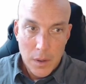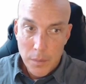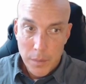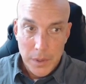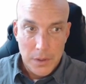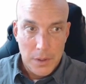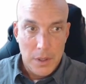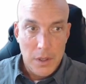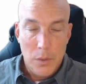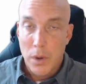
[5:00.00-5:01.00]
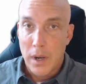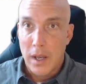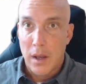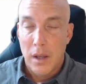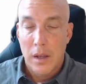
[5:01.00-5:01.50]
but you want to
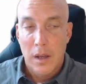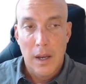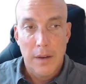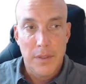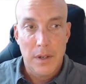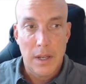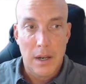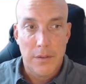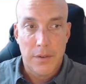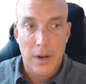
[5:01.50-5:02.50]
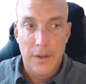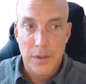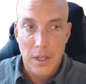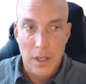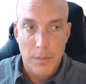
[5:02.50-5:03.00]
have the data for
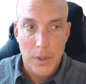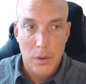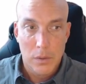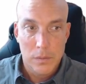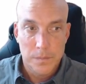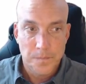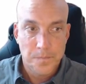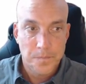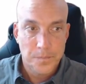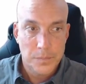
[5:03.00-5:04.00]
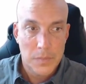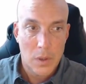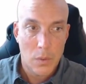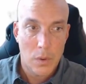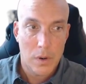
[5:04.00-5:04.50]
FTMO
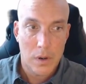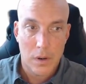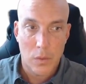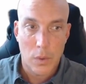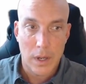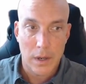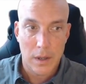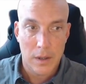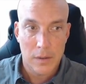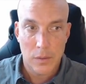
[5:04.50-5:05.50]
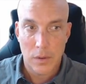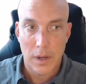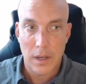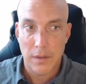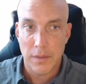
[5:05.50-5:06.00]
or Awanda or
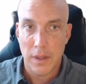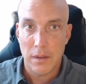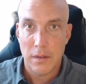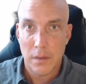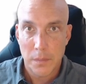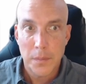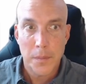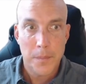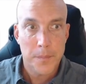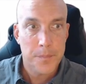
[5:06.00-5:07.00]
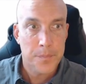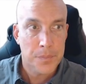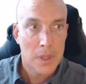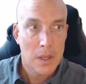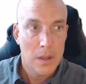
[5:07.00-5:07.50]
any of these,
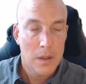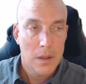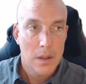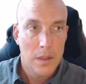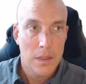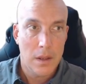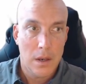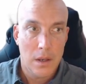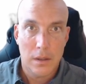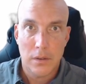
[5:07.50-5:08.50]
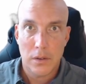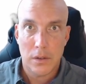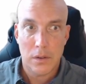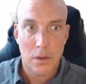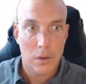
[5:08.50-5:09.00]
then
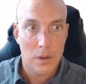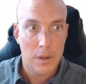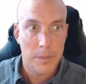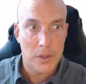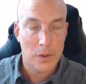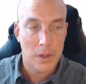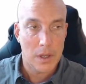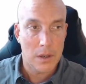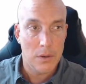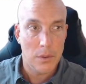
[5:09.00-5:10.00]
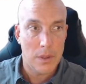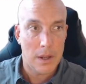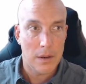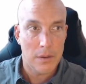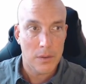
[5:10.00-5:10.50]
let me show you how to do
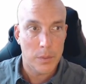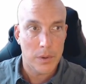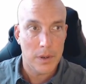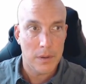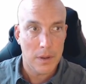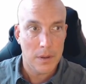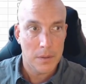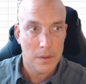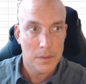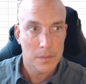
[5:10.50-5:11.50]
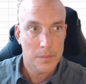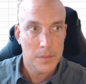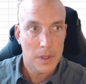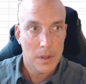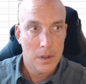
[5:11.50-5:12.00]
that. Super easy.
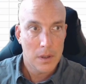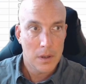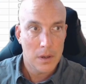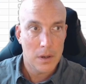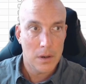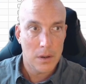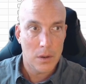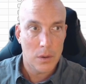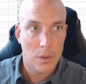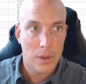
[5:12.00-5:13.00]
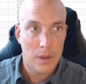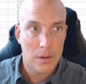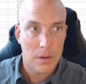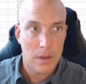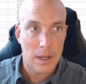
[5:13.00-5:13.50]
You're gonna go into
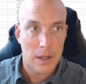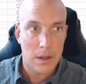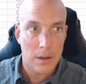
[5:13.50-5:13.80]
data